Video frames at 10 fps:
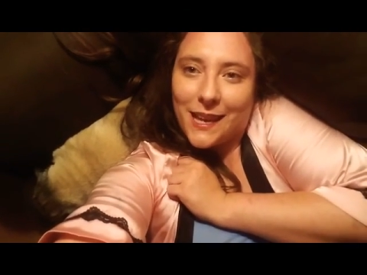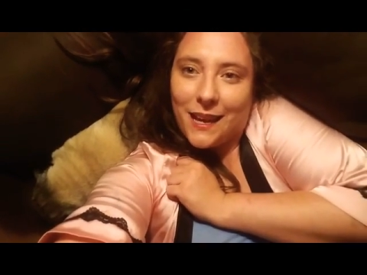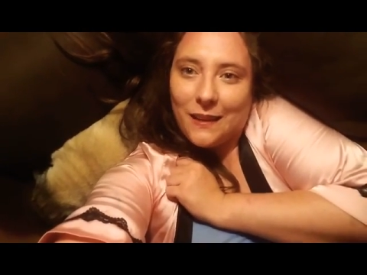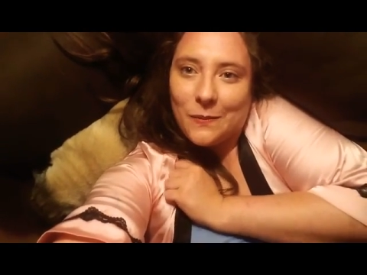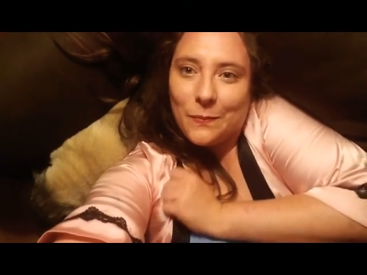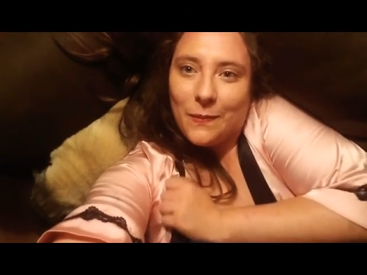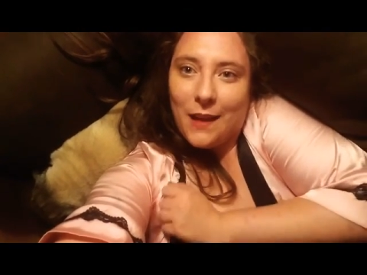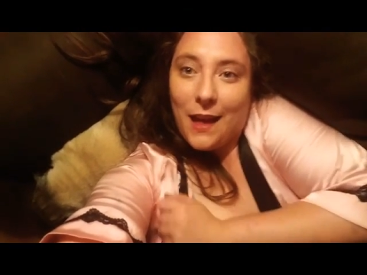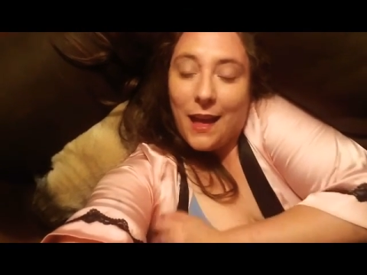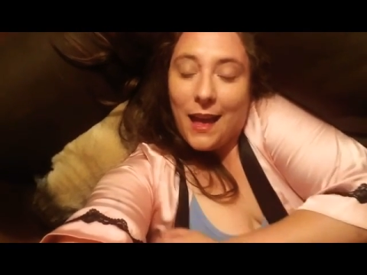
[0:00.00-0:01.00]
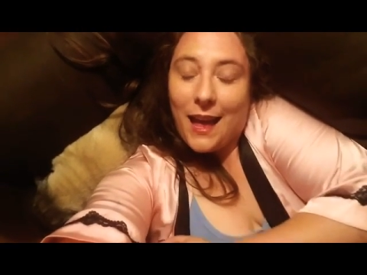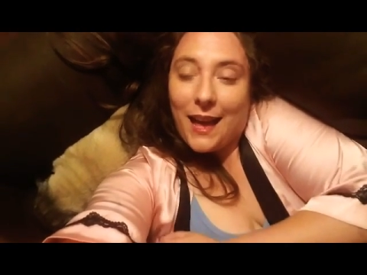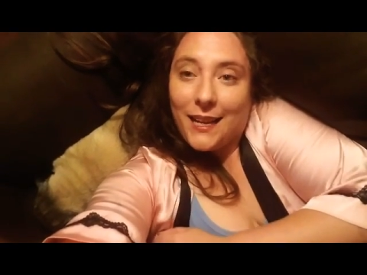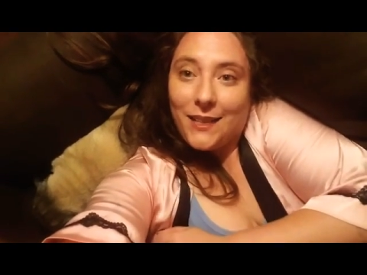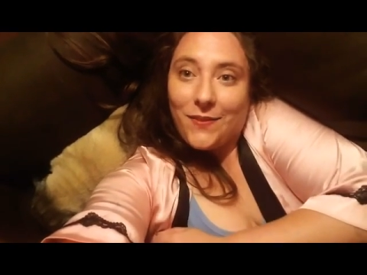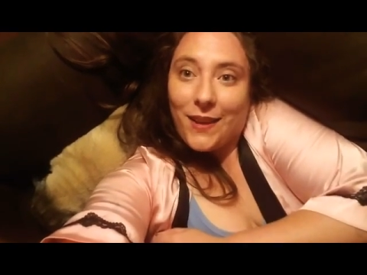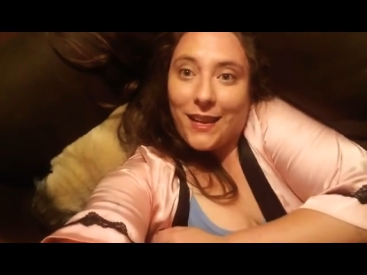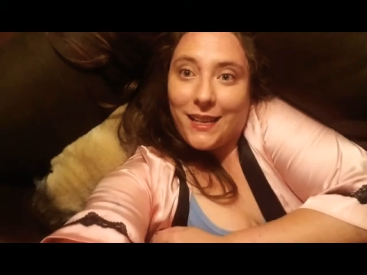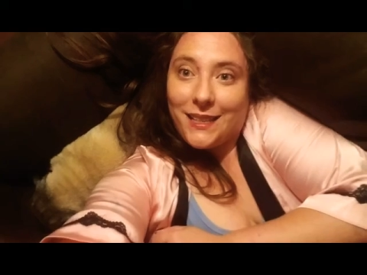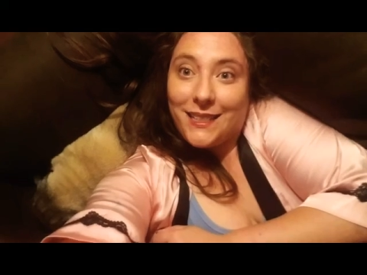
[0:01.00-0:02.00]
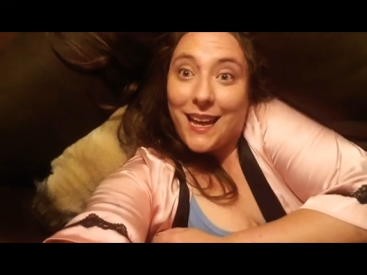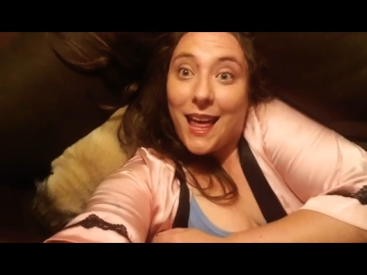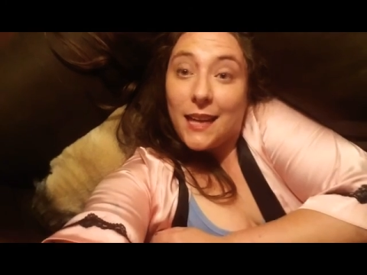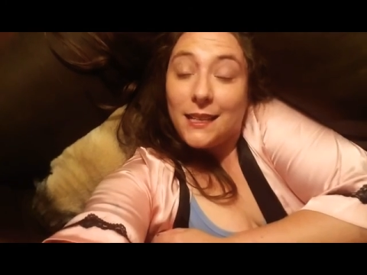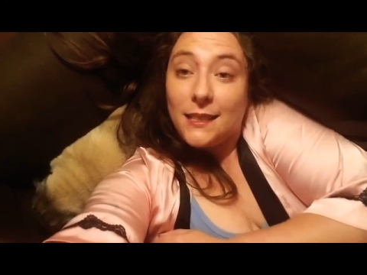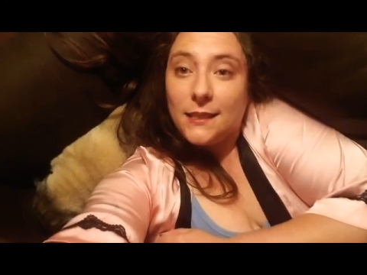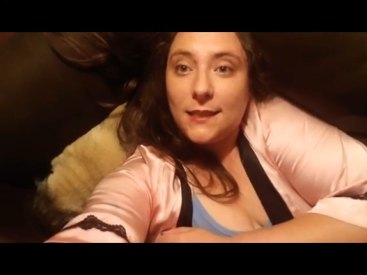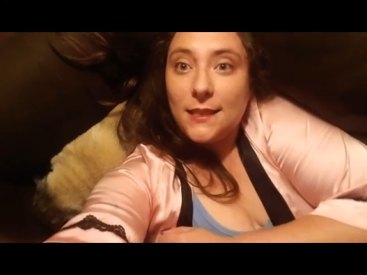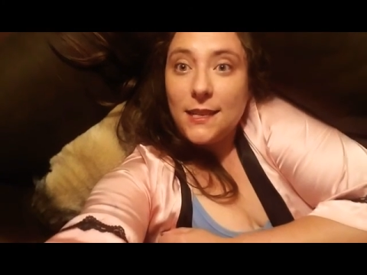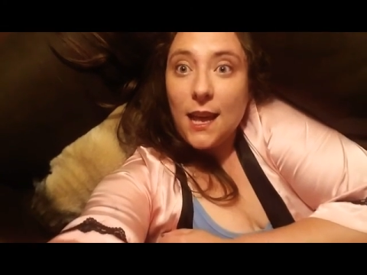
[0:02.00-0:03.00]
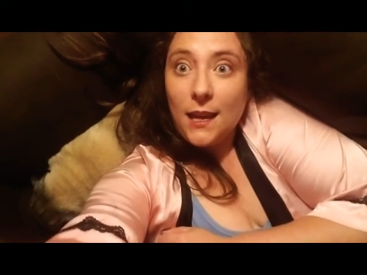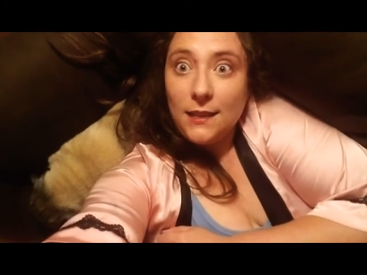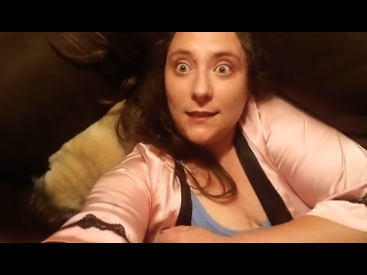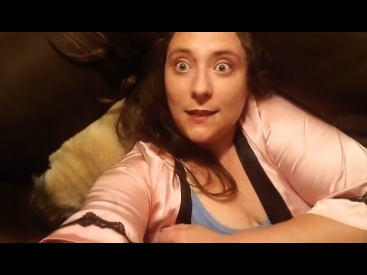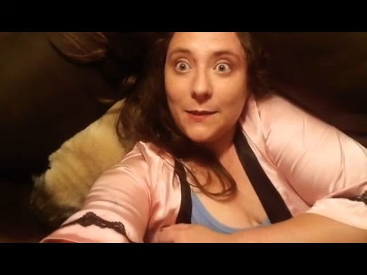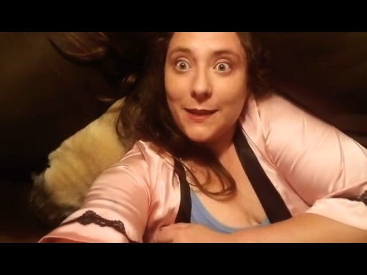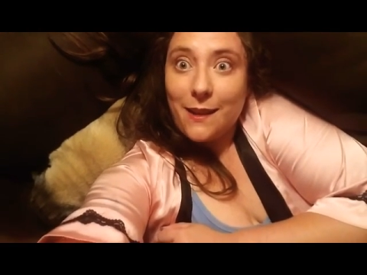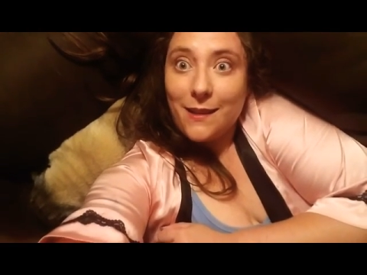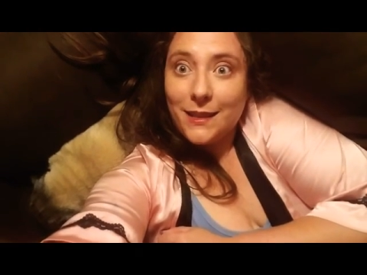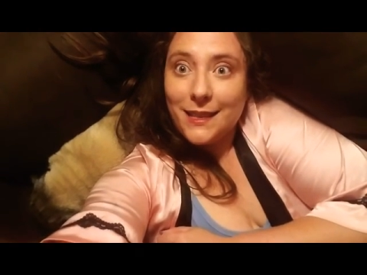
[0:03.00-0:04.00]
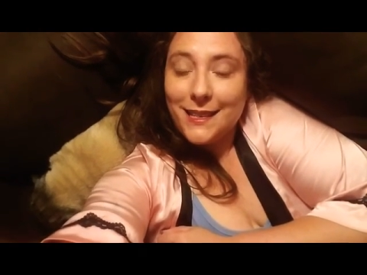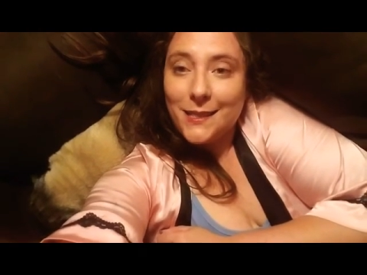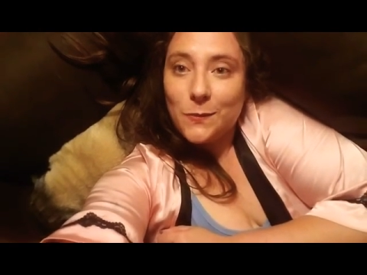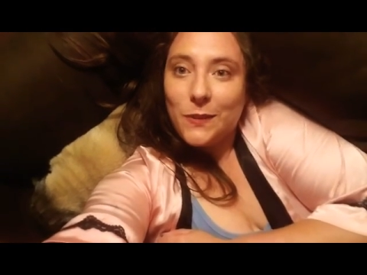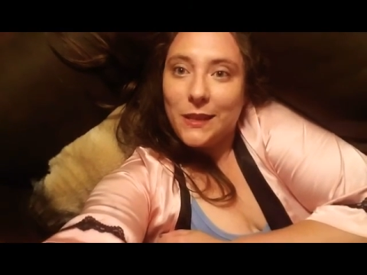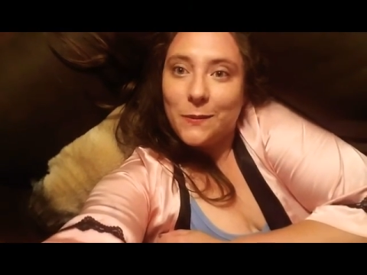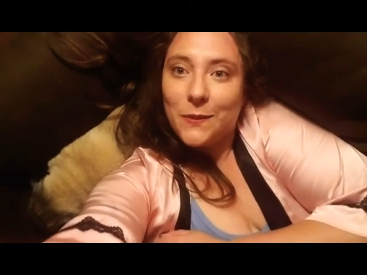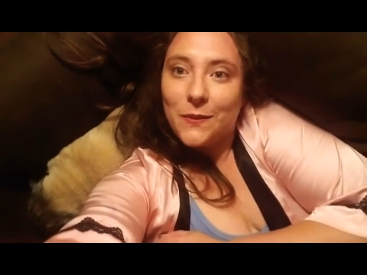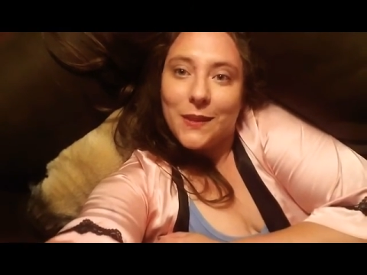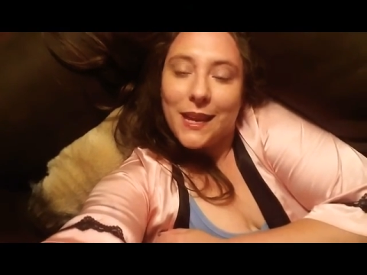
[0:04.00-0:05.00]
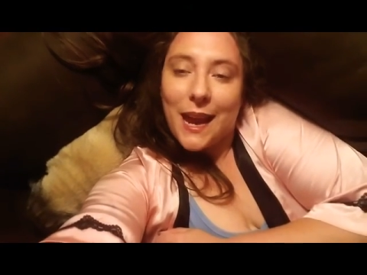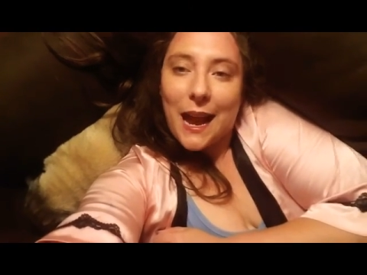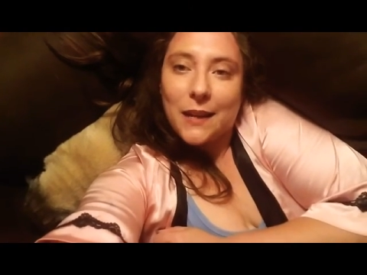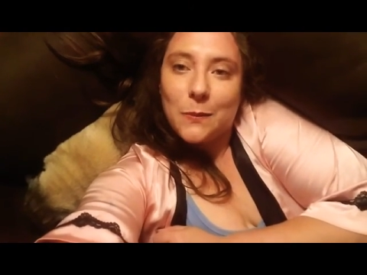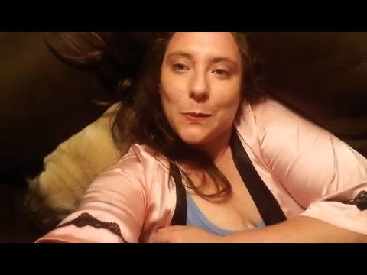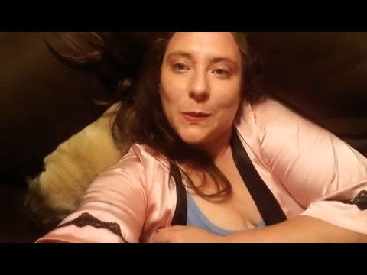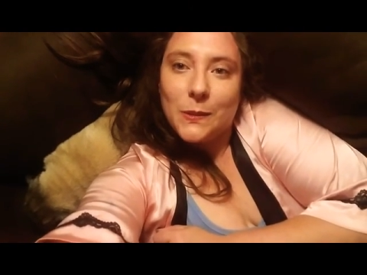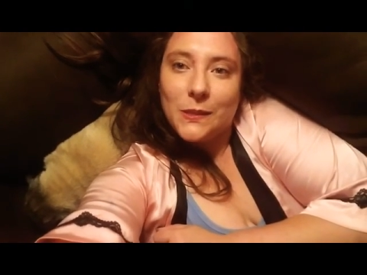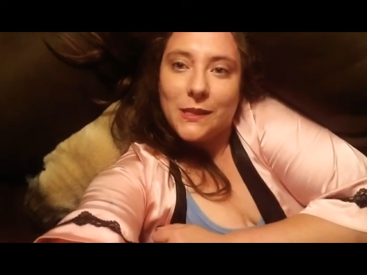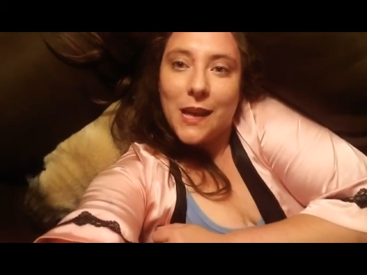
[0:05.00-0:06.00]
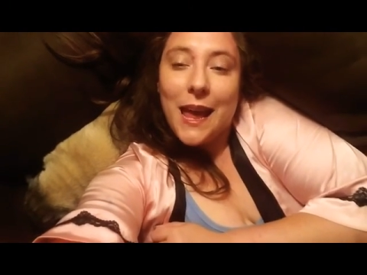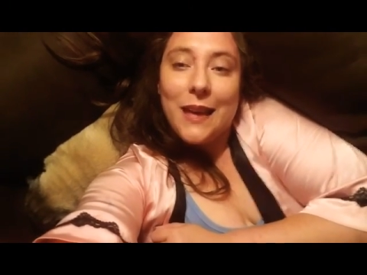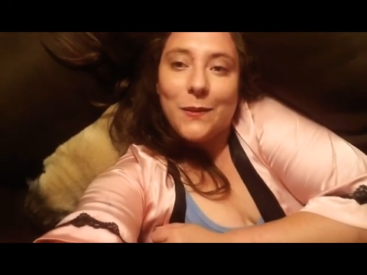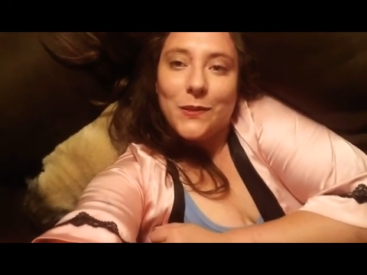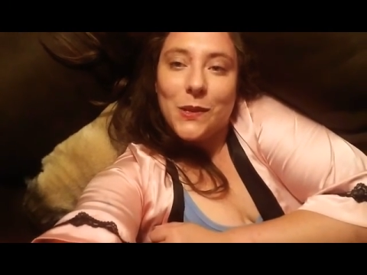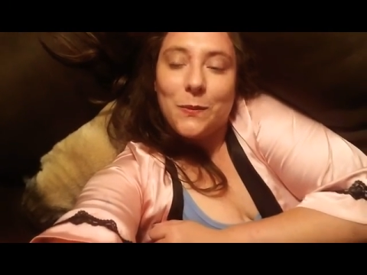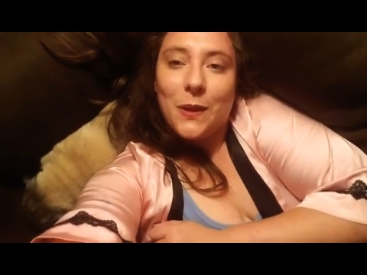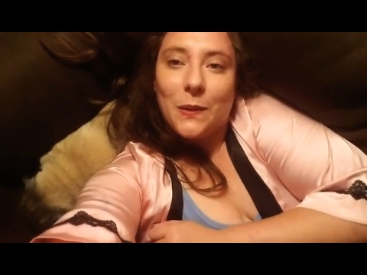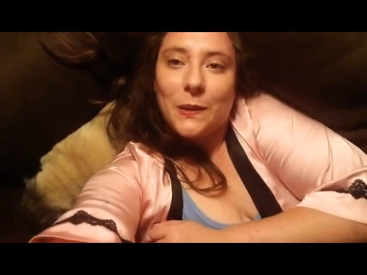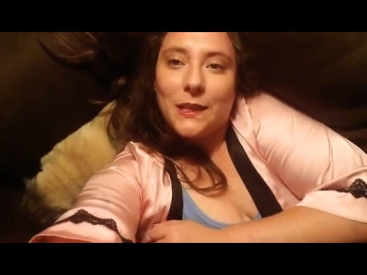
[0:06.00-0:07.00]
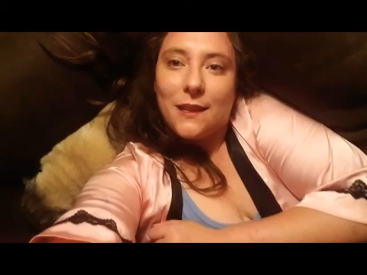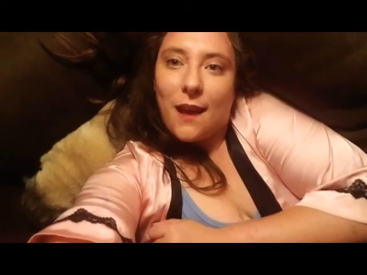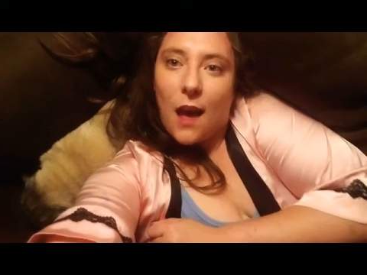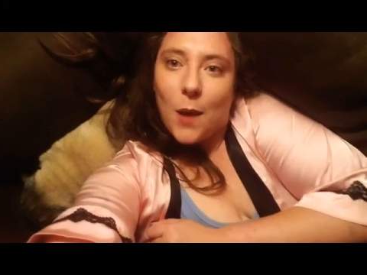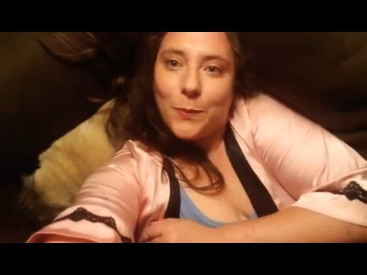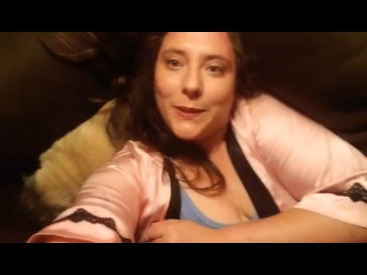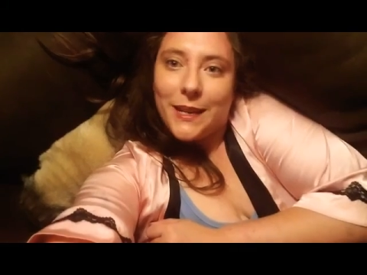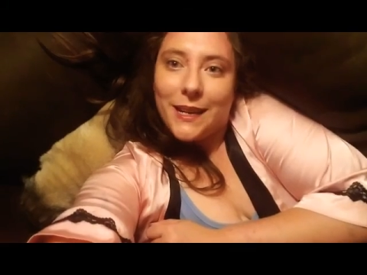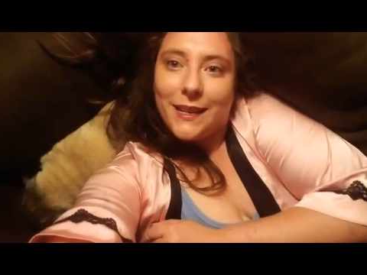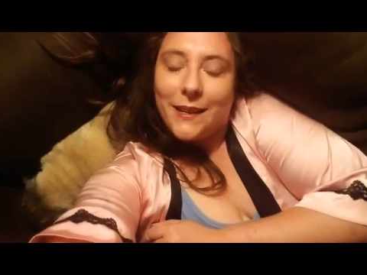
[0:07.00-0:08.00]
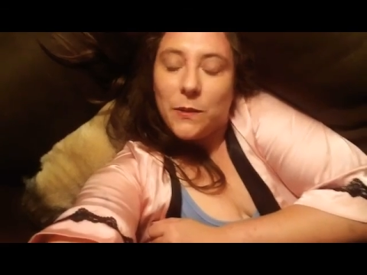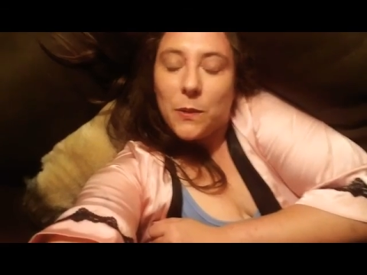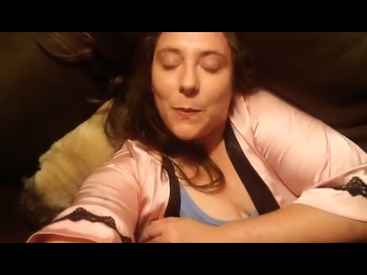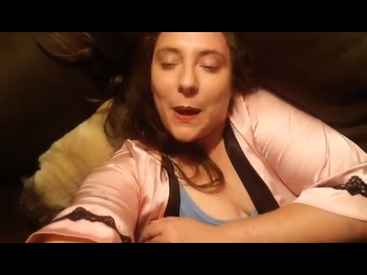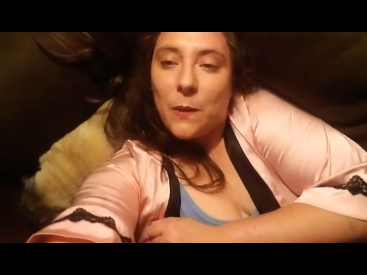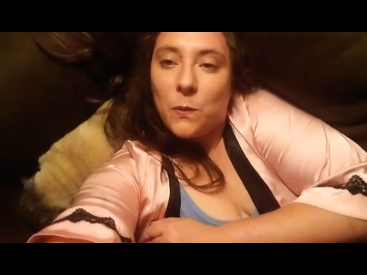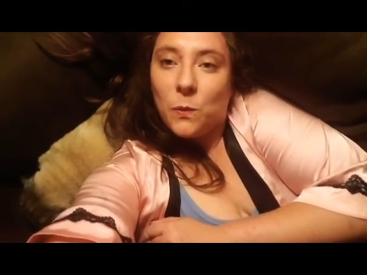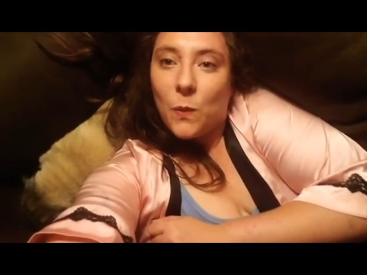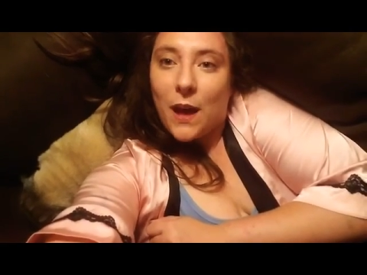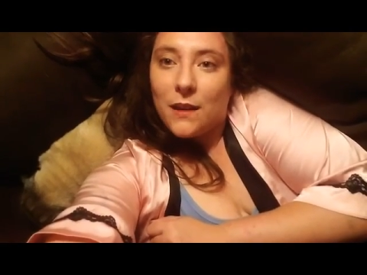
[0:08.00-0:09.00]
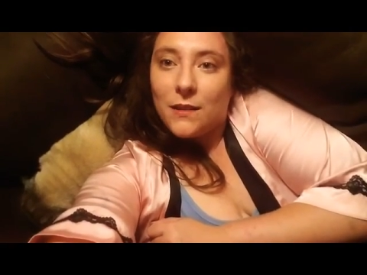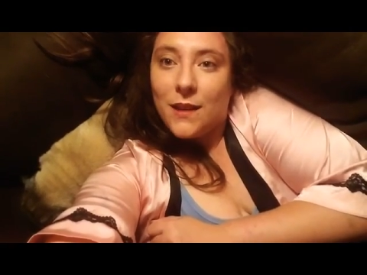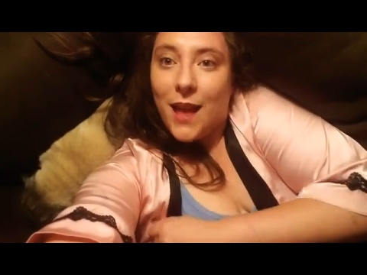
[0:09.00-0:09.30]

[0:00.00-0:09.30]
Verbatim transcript: I have had a ton going on this week with the animals, which I'm going to update you about while